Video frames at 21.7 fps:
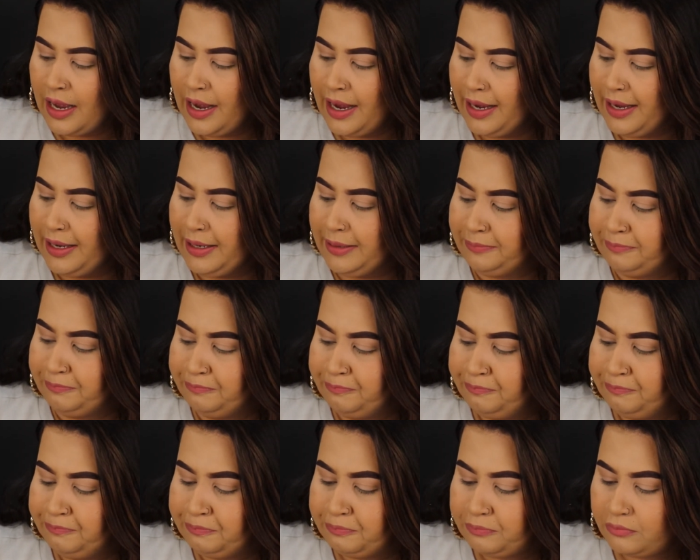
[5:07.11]

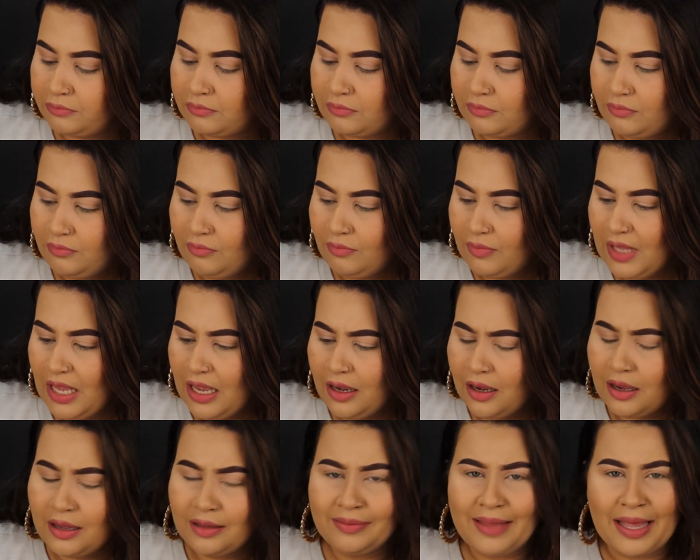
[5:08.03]

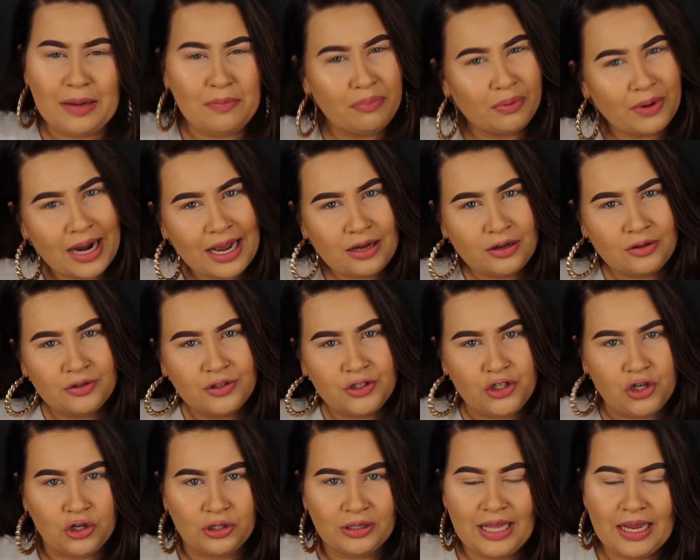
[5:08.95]
like
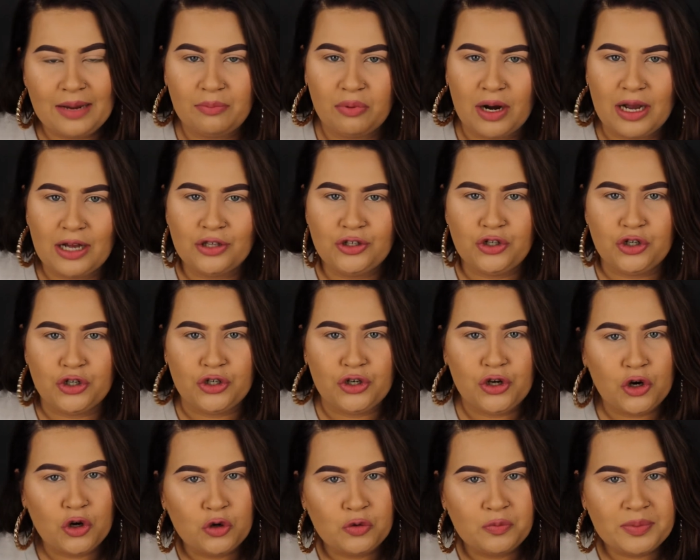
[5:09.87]
browns, your light browns, your
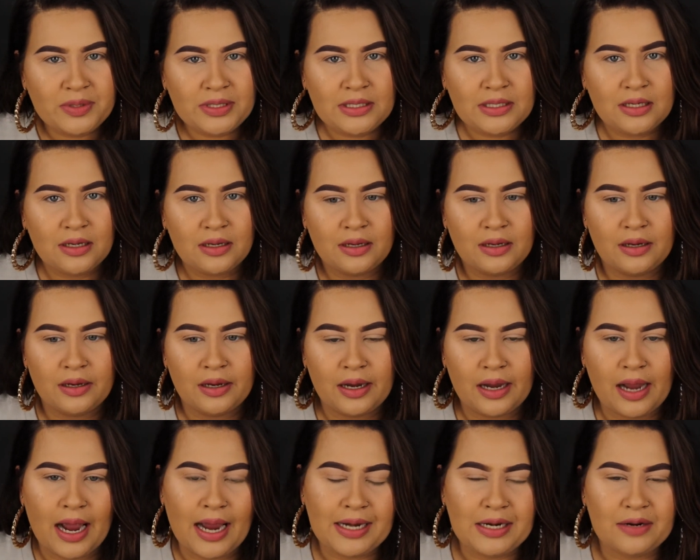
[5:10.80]
taupes,
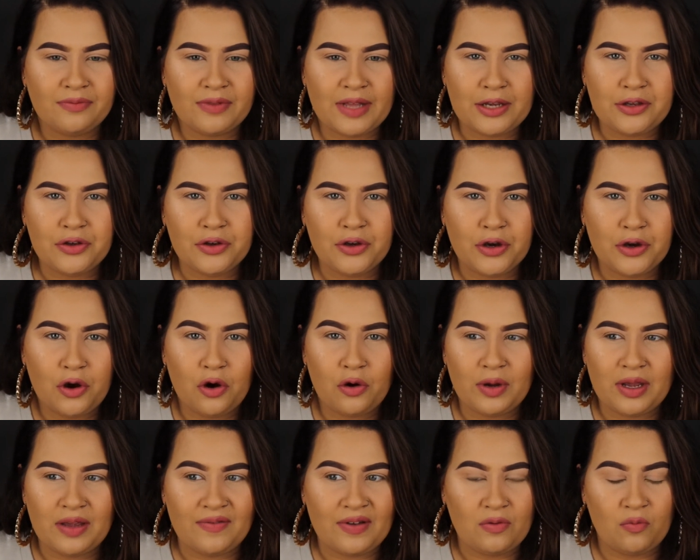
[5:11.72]
kind of like you can
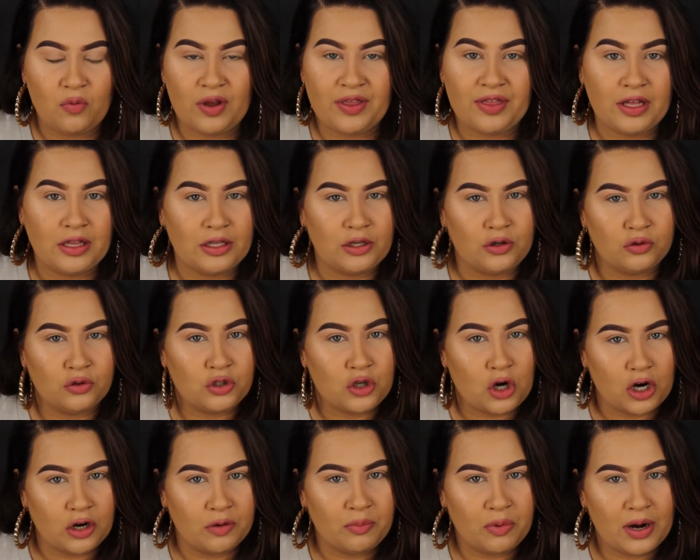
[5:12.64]
go even with a little
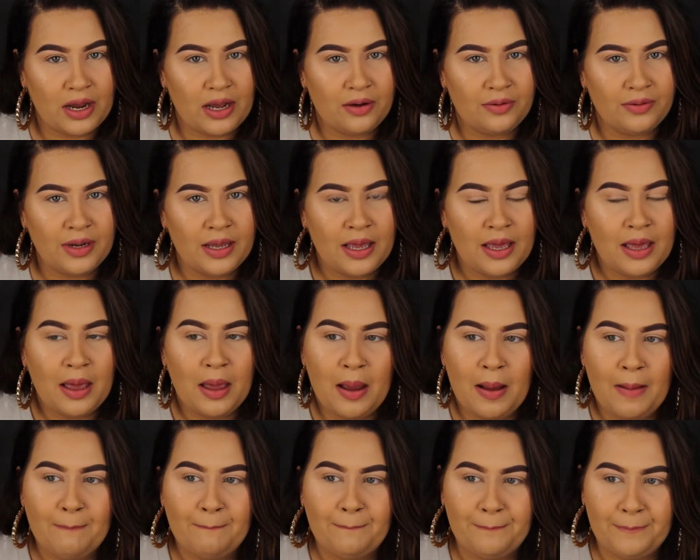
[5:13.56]
dark brown,
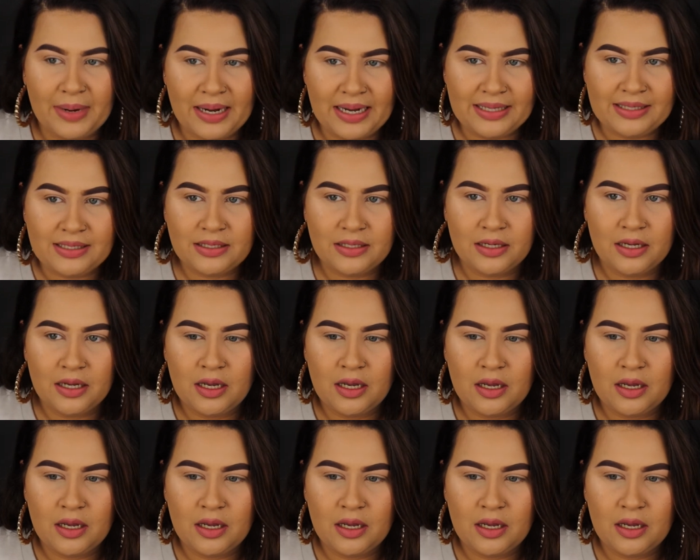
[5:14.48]
but